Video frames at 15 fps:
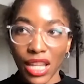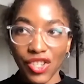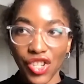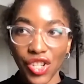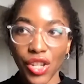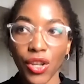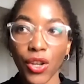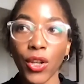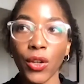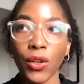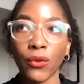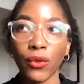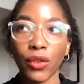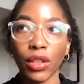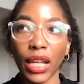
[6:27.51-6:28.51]
NGO
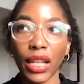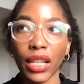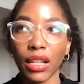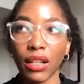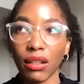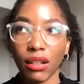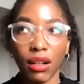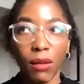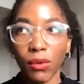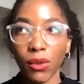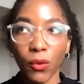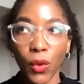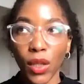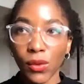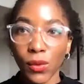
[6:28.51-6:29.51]
for like a couple of
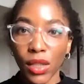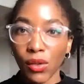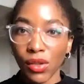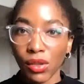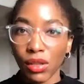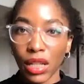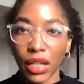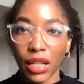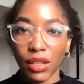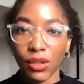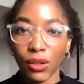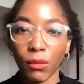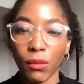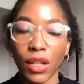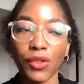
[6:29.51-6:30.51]
weeks when I was doing like a
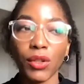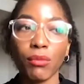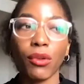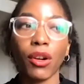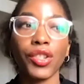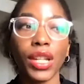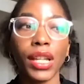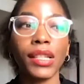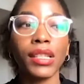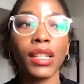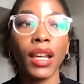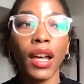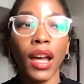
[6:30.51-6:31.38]
documentary project.